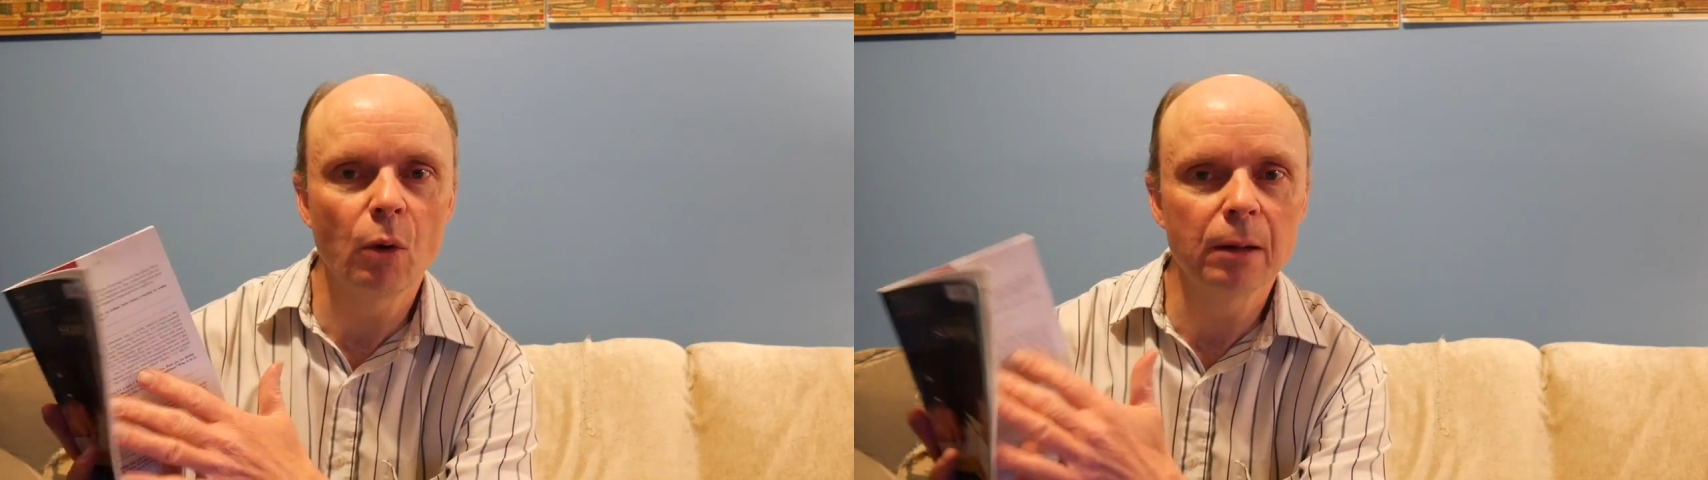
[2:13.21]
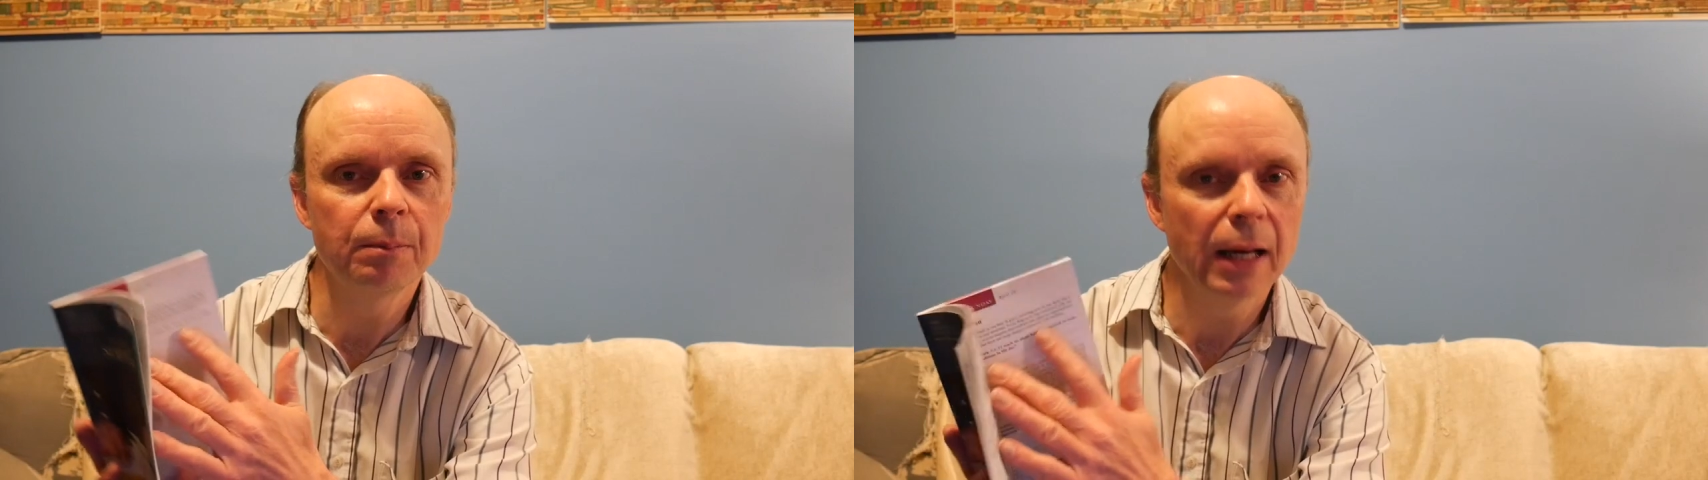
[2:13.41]

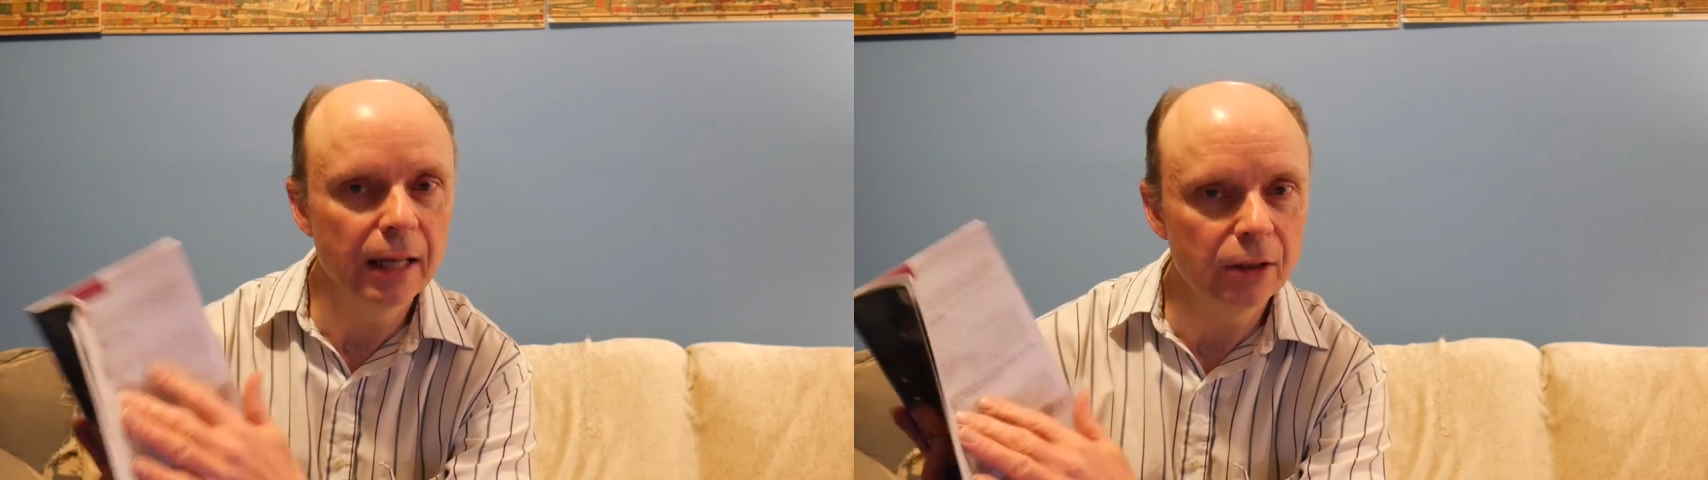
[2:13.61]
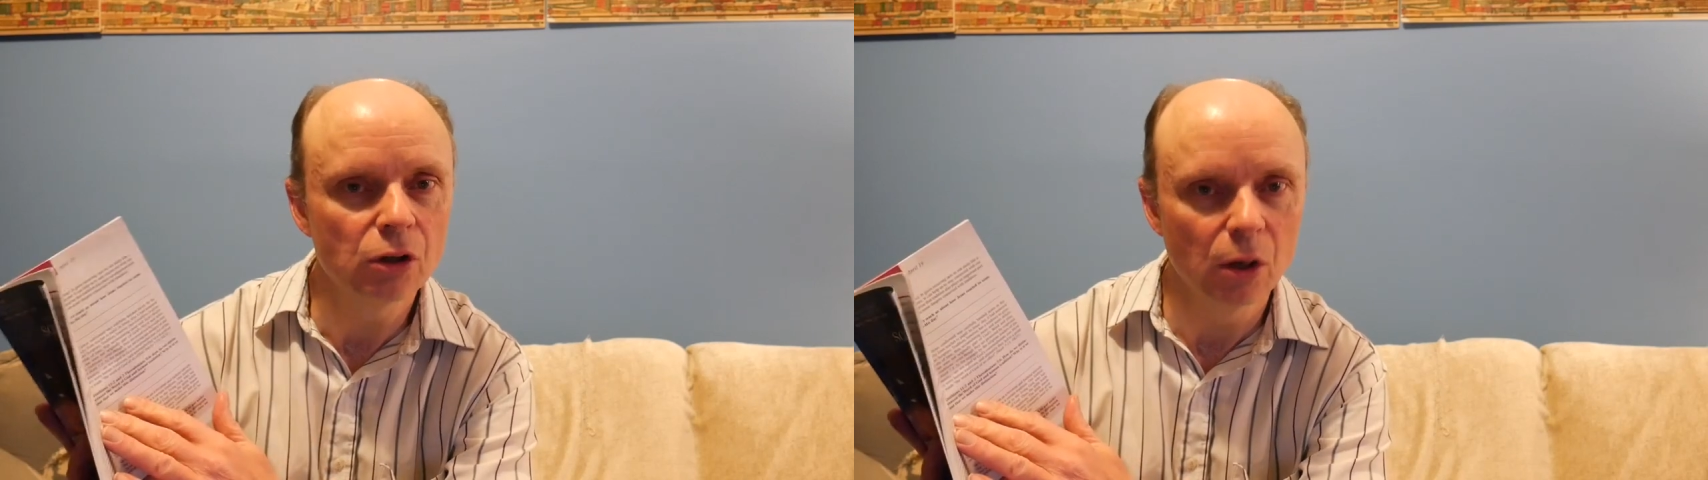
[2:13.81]
one
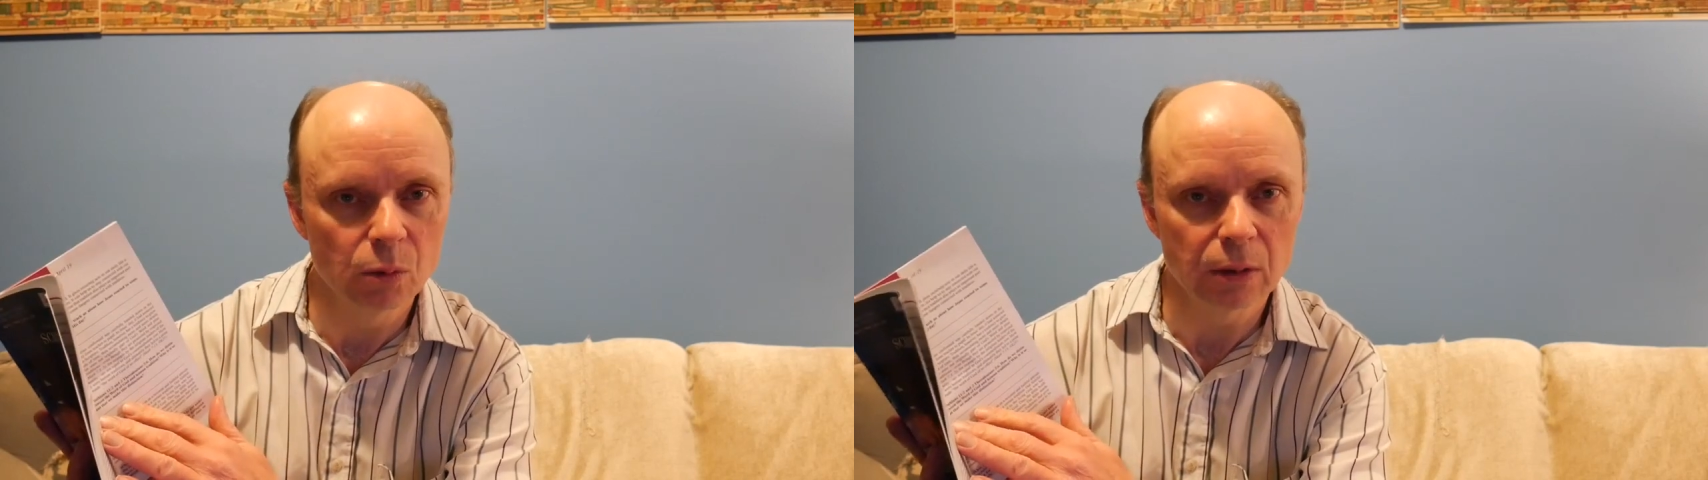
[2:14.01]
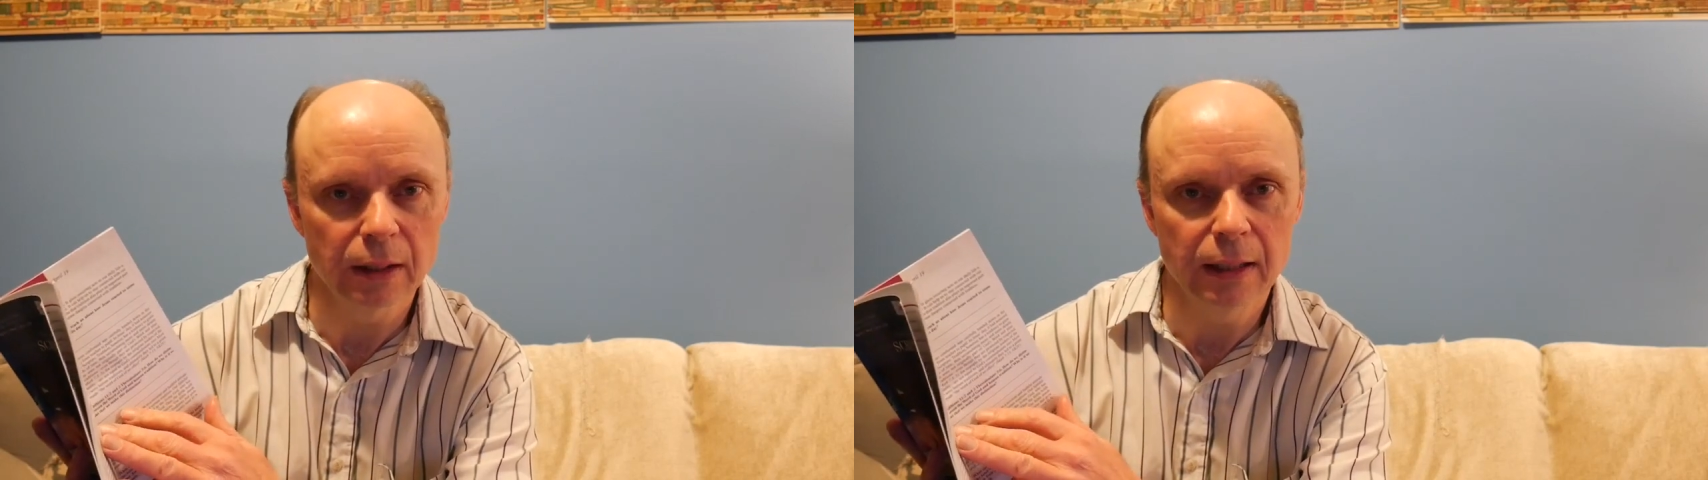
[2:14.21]
page
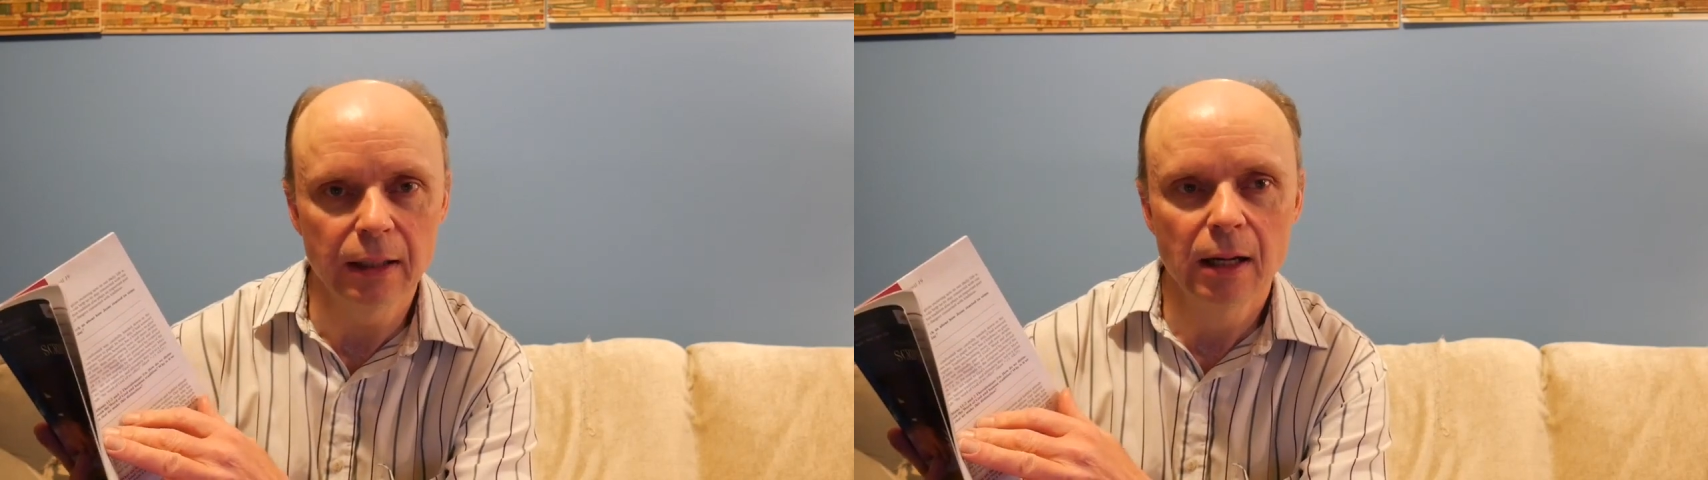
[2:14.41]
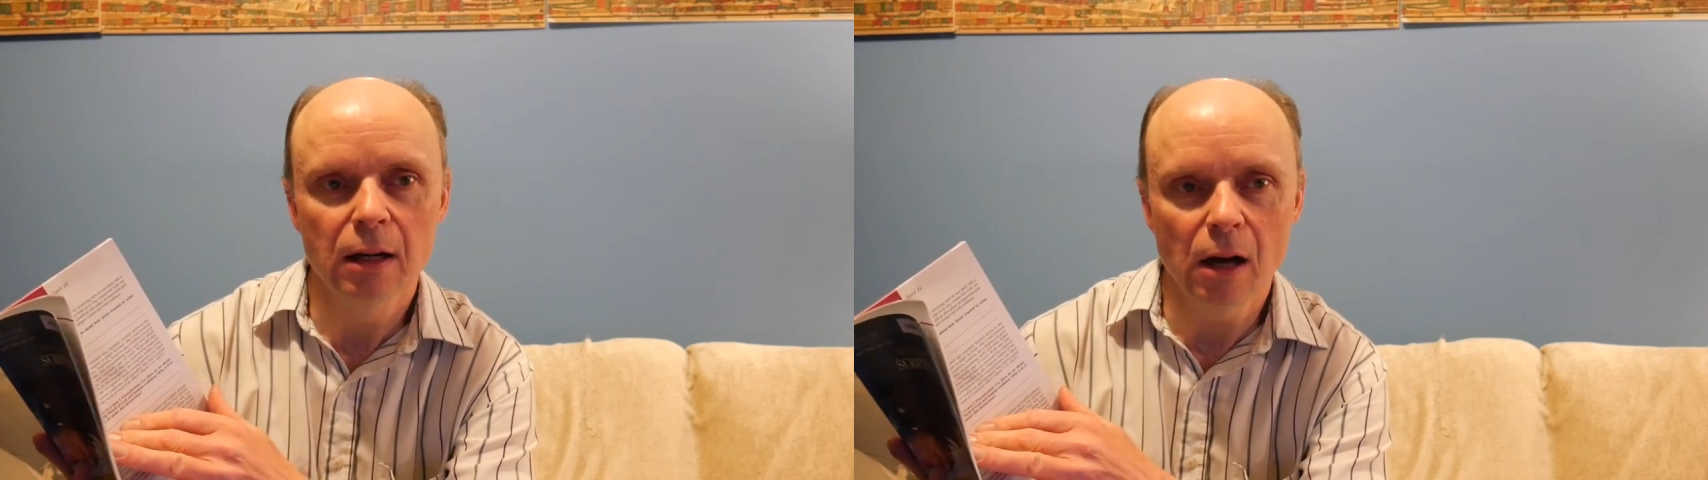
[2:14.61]
only